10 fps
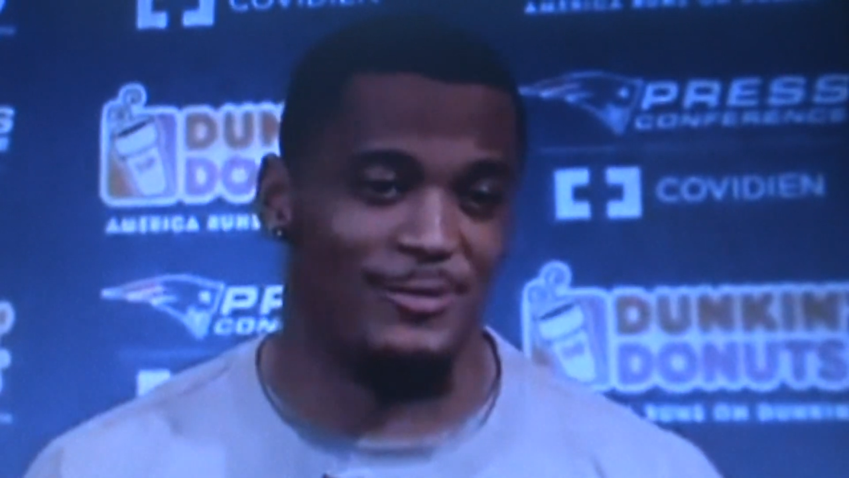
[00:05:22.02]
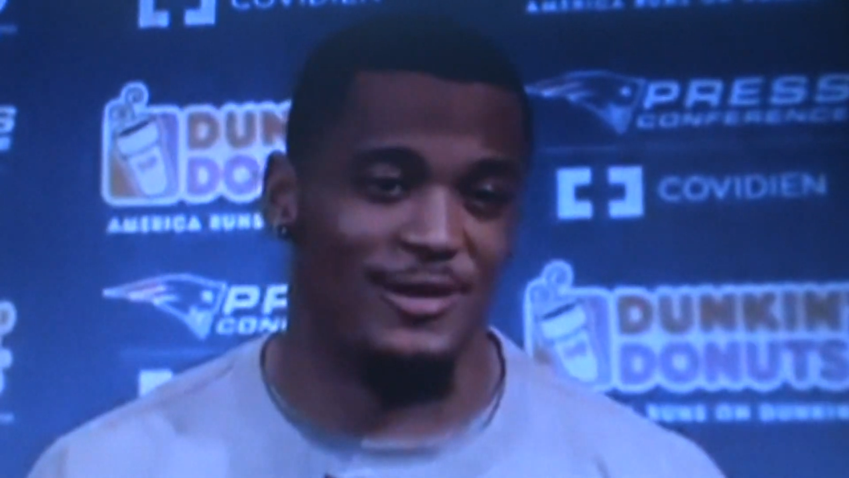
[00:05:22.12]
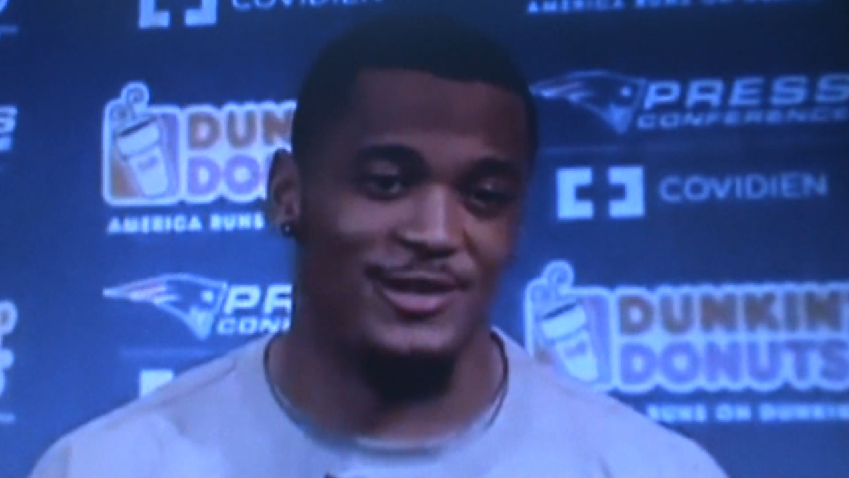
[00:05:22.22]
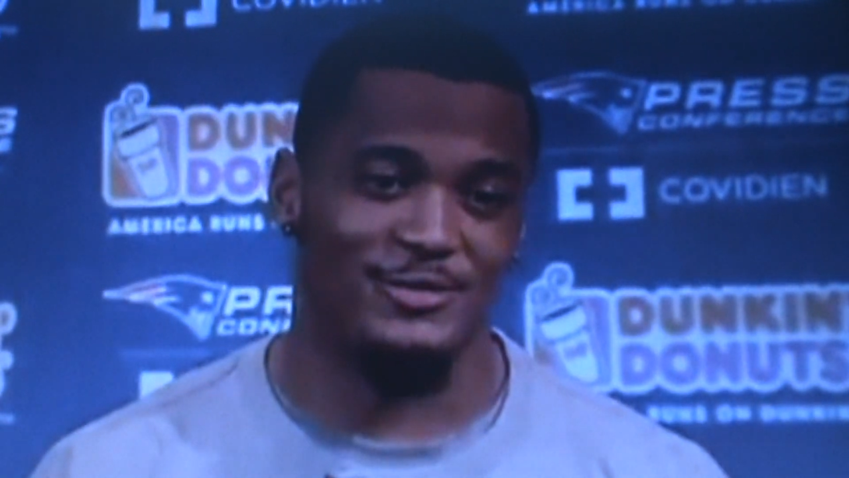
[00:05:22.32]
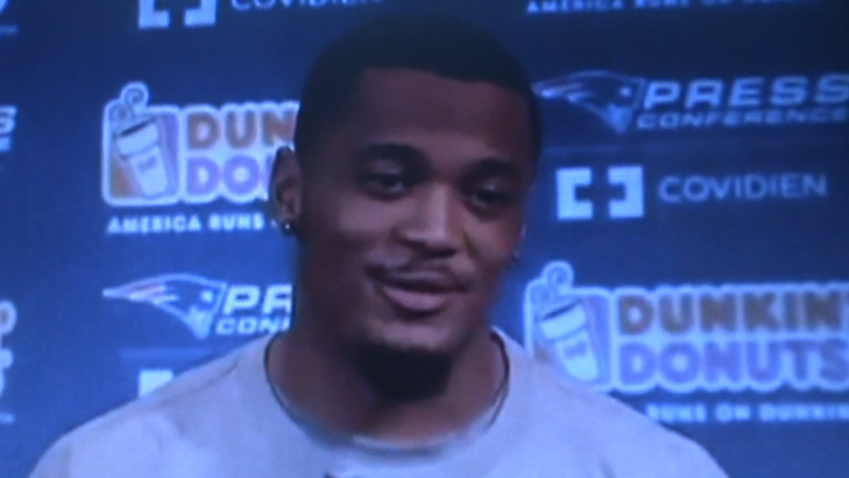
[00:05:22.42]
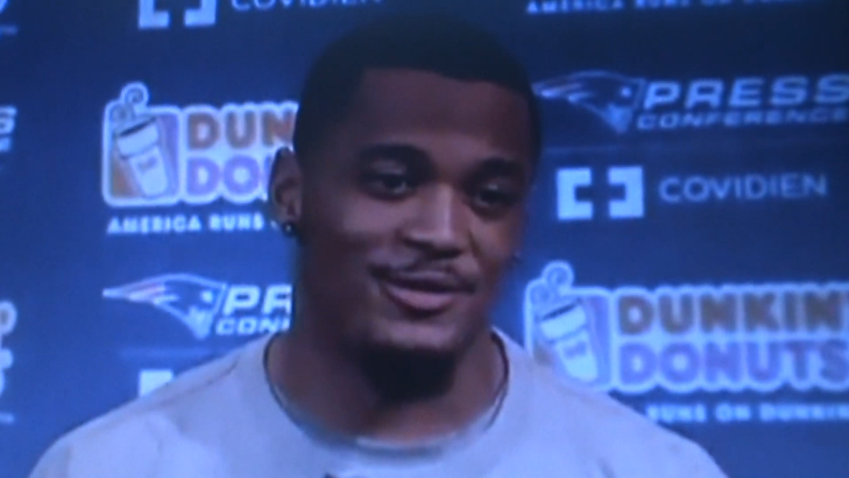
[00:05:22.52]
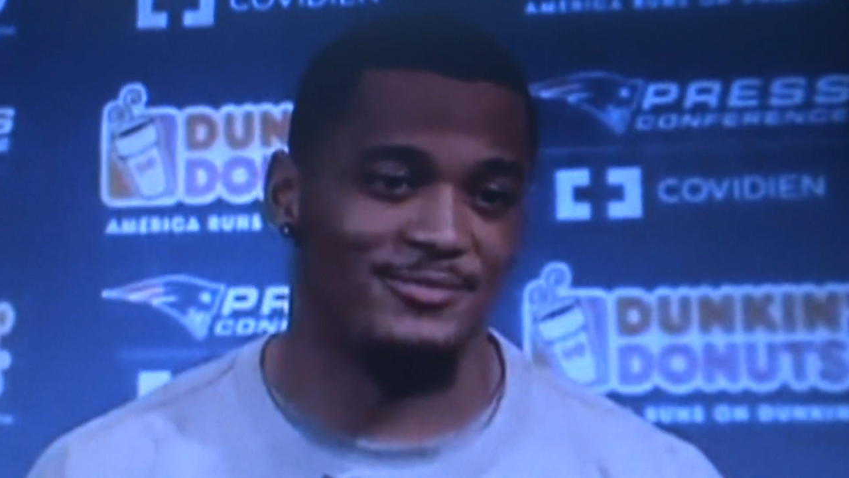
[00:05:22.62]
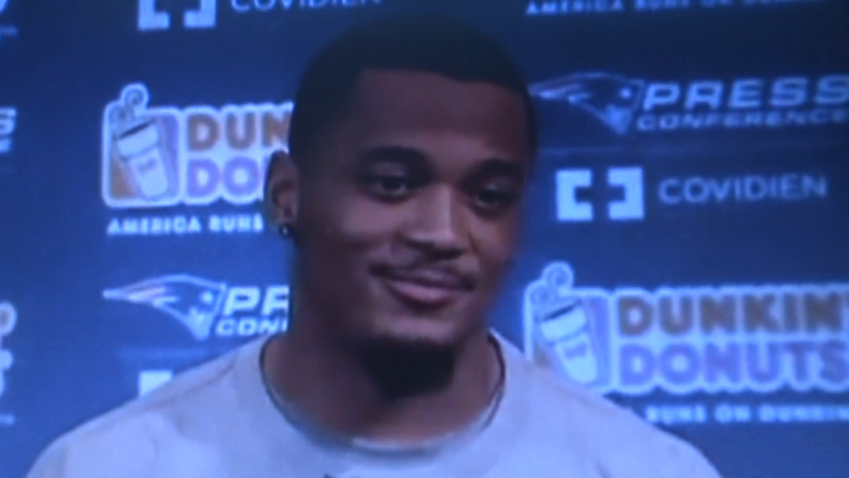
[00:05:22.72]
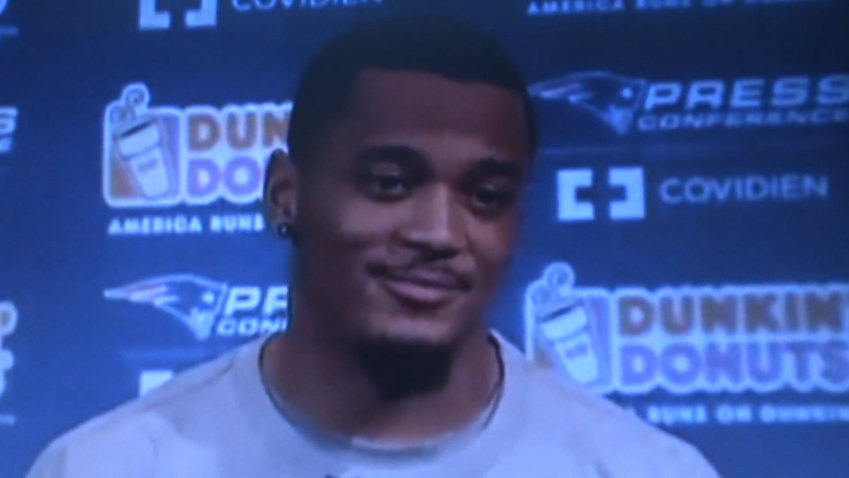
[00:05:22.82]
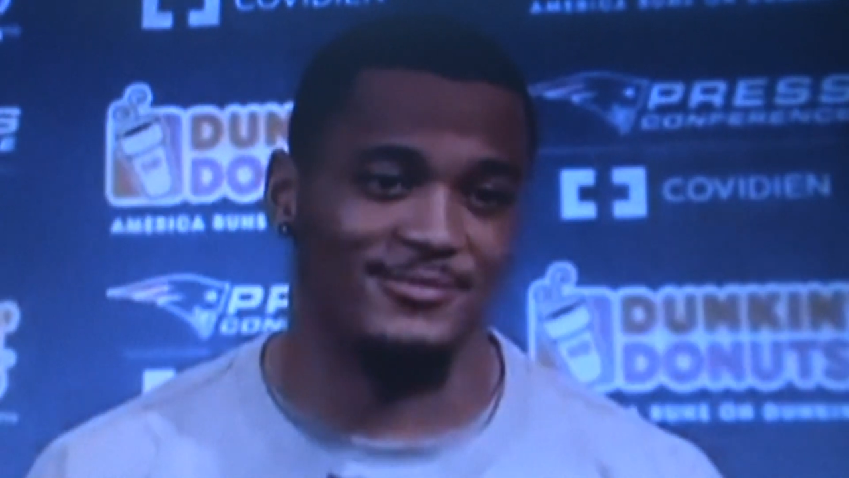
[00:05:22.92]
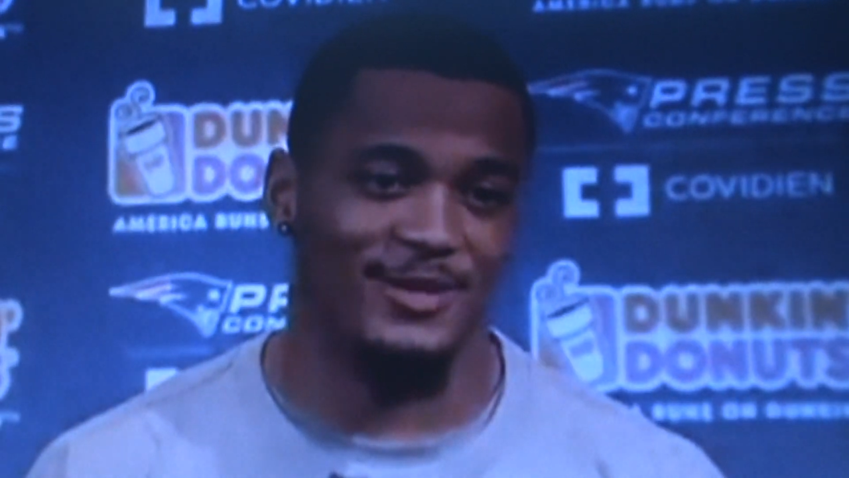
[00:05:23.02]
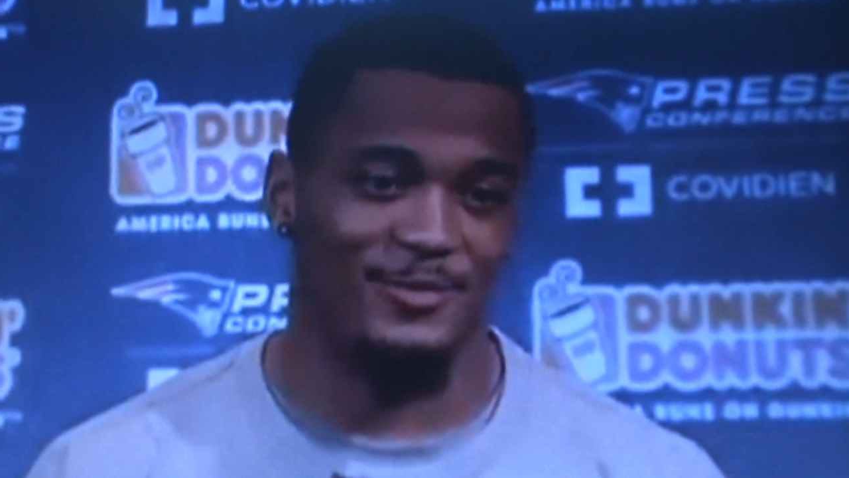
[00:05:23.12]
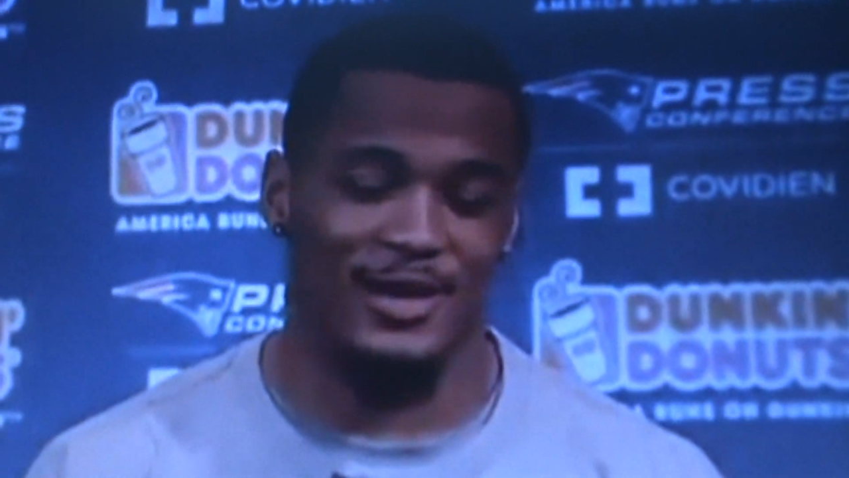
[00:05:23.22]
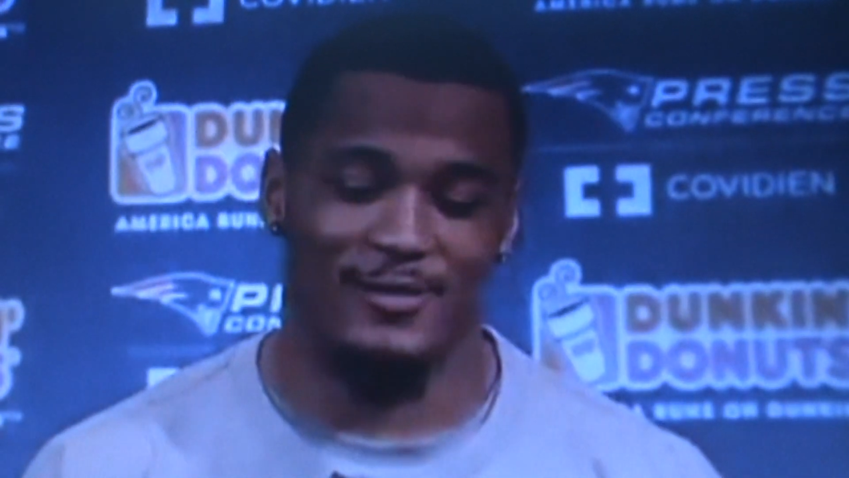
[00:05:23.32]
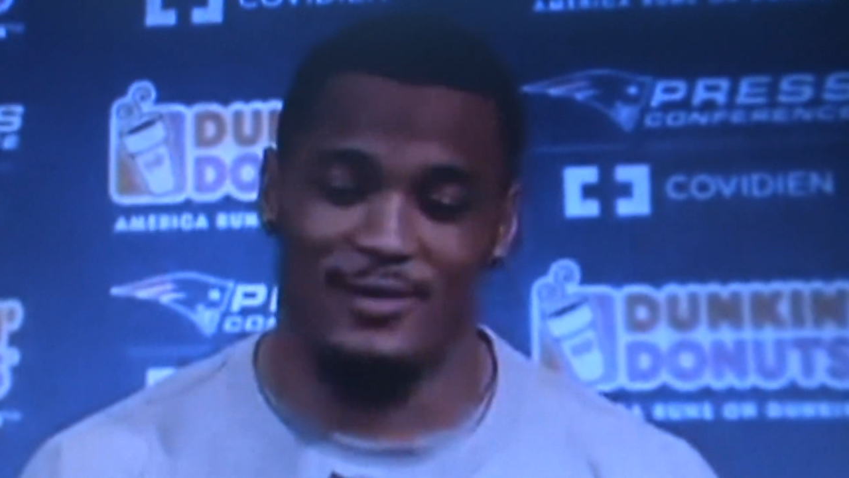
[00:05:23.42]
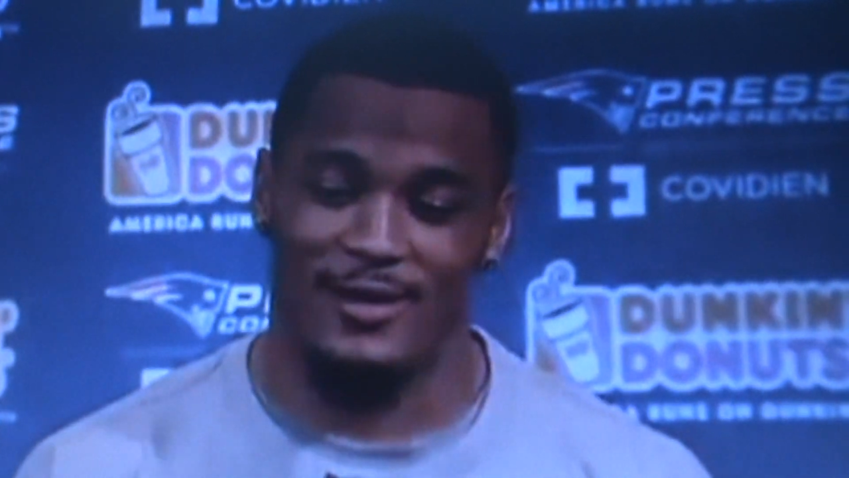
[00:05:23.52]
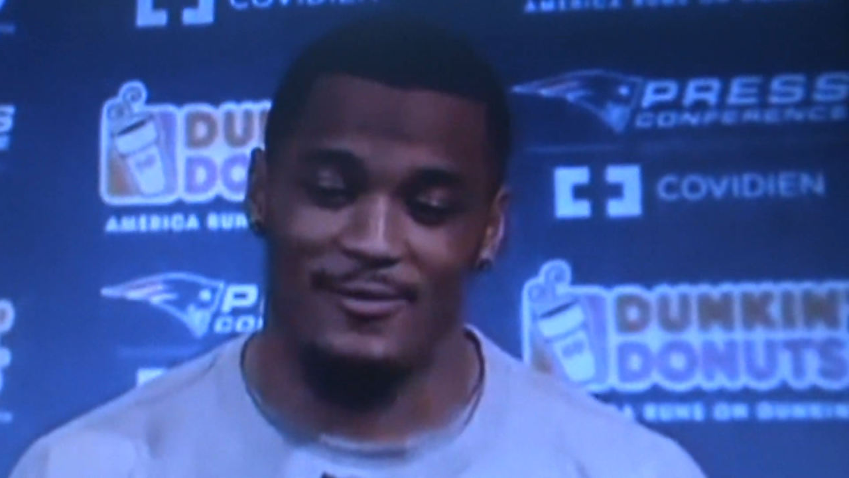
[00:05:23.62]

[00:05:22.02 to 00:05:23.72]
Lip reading: Preparation, man. We